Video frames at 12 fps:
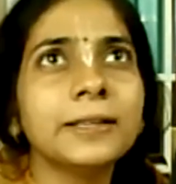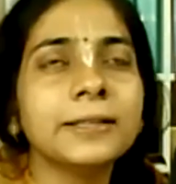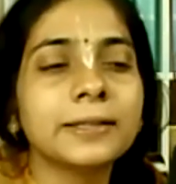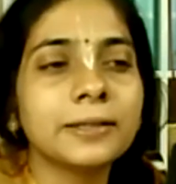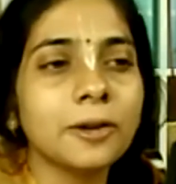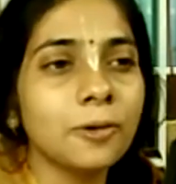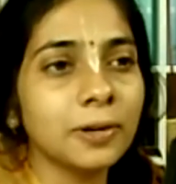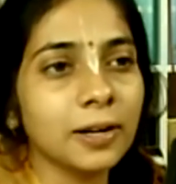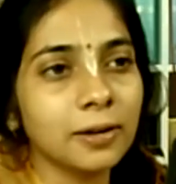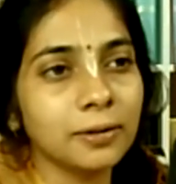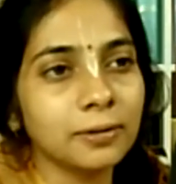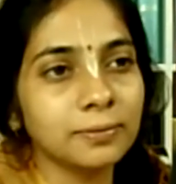So
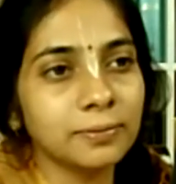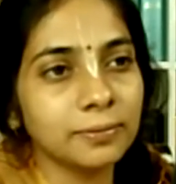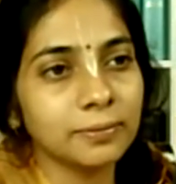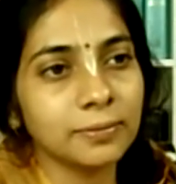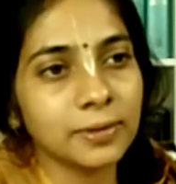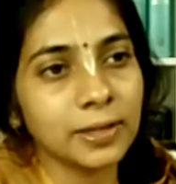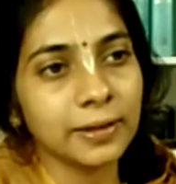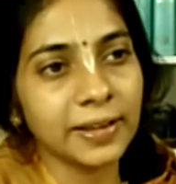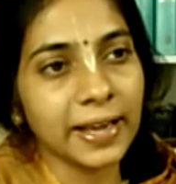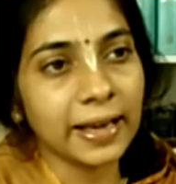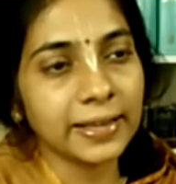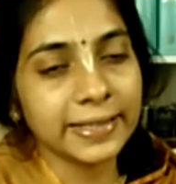
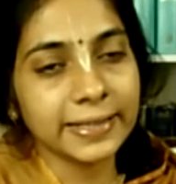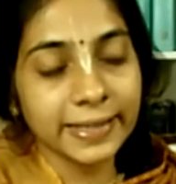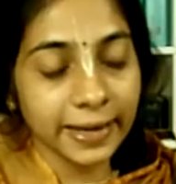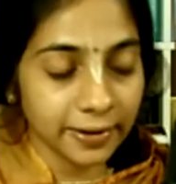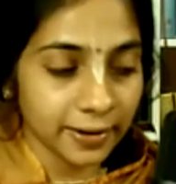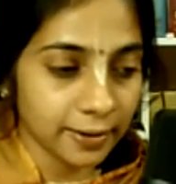as I said,